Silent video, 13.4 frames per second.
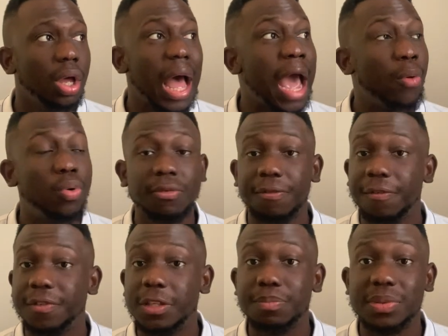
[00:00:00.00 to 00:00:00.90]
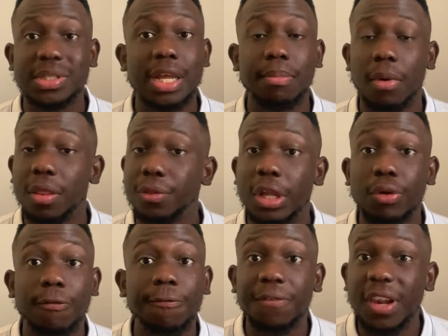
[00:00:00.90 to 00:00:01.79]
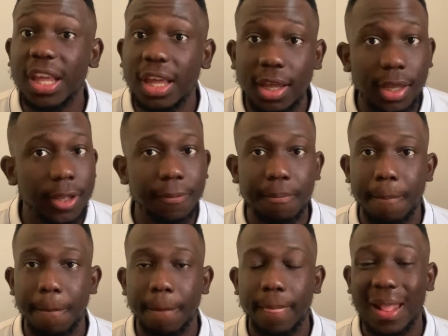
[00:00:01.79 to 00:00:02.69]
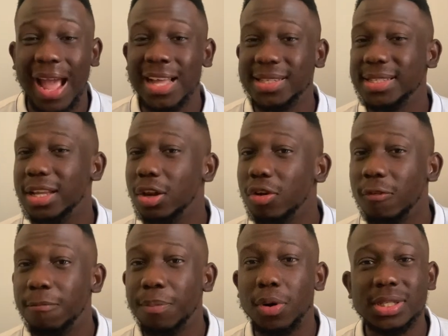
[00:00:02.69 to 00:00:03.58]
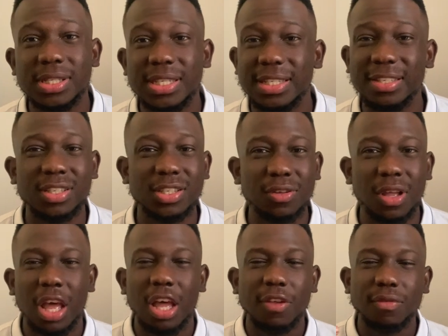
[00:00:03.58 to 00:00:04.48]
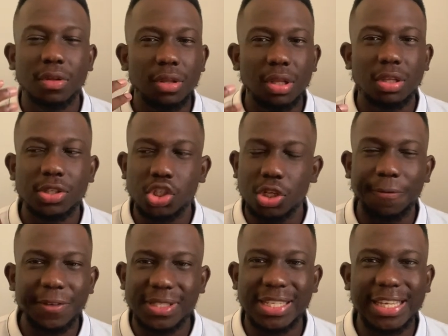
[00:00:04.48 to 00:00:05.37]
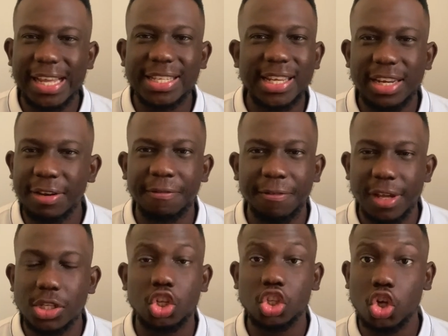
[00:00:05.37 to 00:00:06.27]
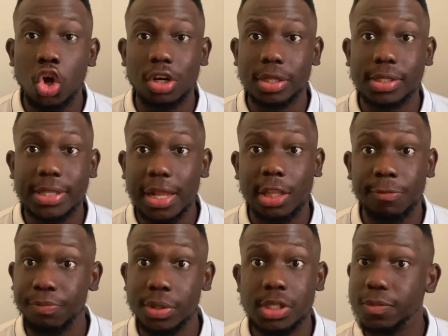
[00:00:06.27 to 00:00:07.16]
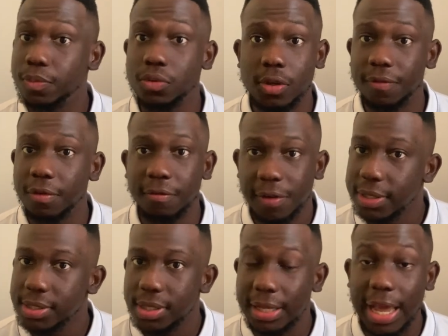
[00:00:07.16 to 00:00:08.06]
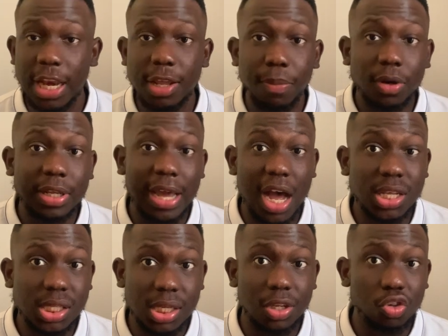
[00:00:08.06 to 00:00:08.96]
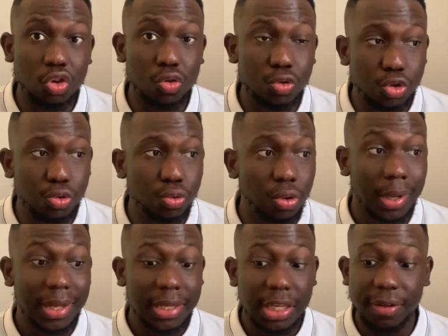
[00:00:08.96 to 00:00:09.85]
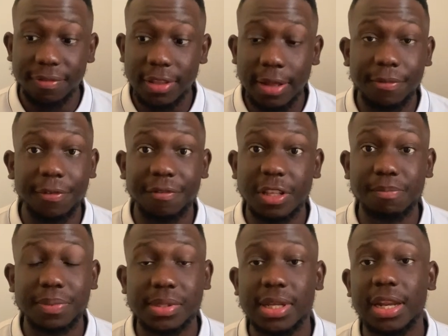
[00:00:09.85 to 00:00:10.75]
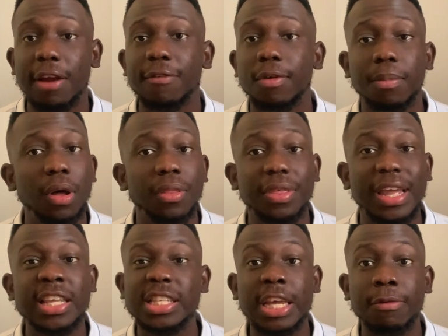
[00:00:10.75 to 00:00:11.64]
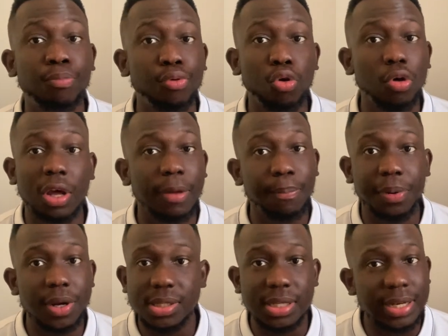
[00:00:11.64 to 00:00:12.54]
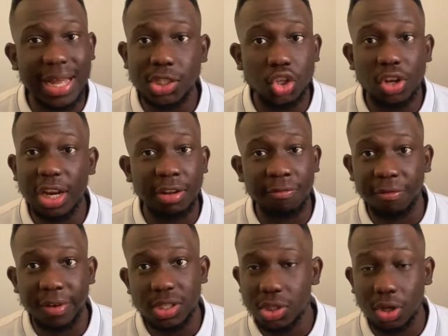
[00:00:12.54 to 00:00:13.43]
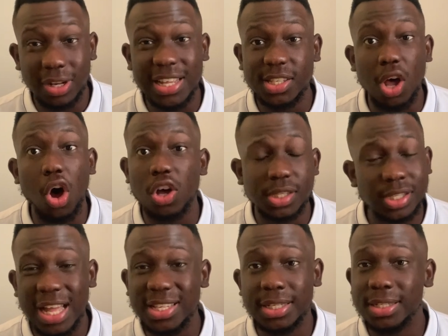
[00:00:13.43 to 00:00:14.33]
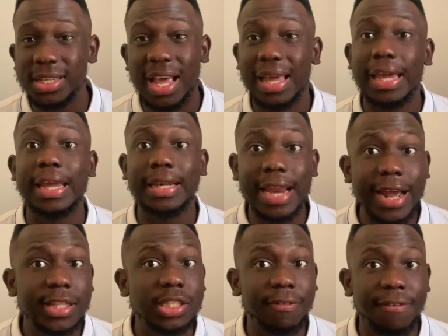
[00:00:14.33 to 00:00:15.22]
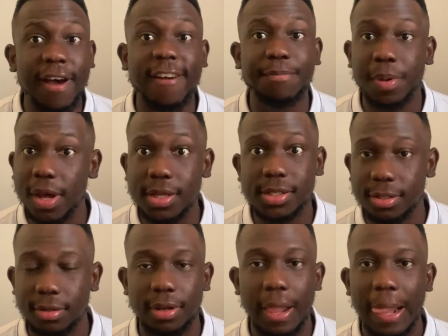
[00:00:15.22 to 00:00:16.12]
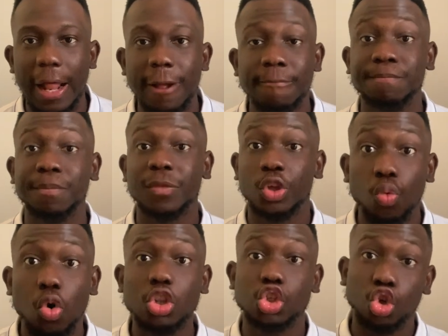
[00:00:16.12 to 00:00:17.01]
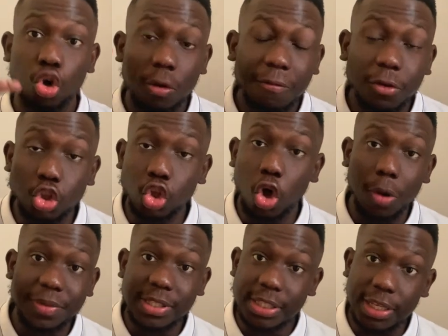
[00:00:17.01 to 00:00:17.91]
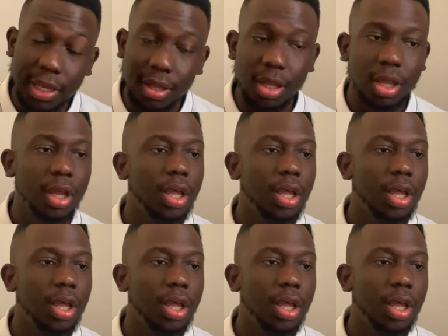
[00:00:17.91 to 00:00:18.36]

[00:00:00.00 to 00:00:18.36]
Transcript: I want 15% monthly, flee. I see a lot of Ponzi's. They say sophisticated investors understand the principles of investing. Anybody asking you to give them 15% every month is a broke person. That's not an investor. That's a hustle. That is a 9-to-5 person. You want to go for top tier.